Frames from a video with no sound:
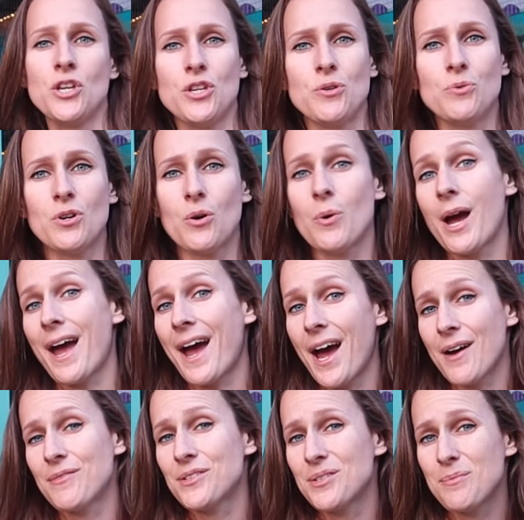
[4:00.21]
You don't
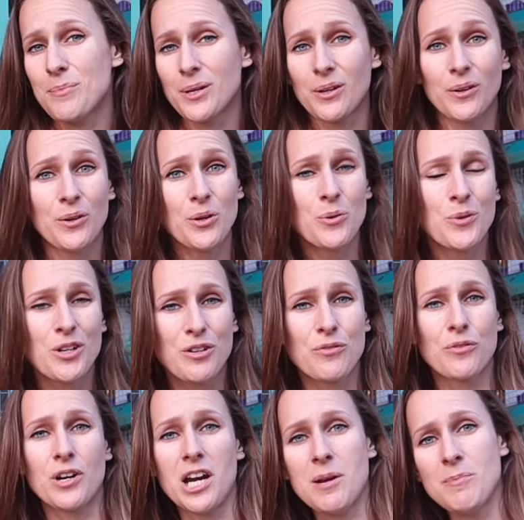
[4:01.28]
have to build a wood
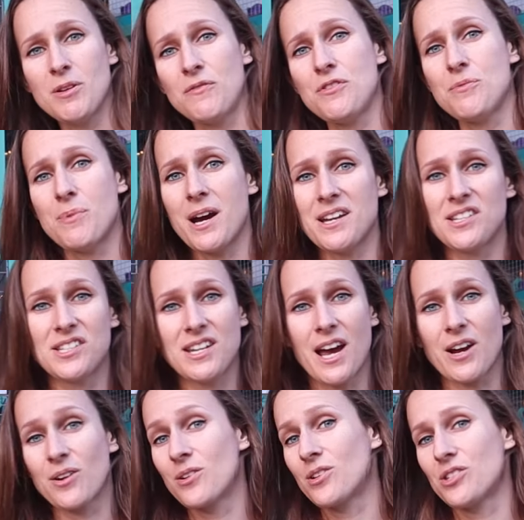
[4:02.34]
frame if you buy
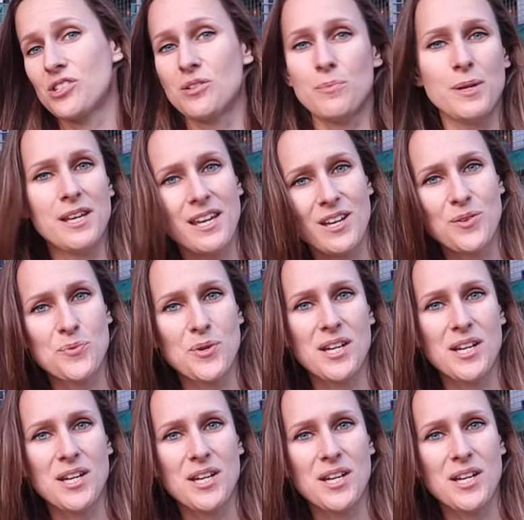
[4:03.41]
stackers to begin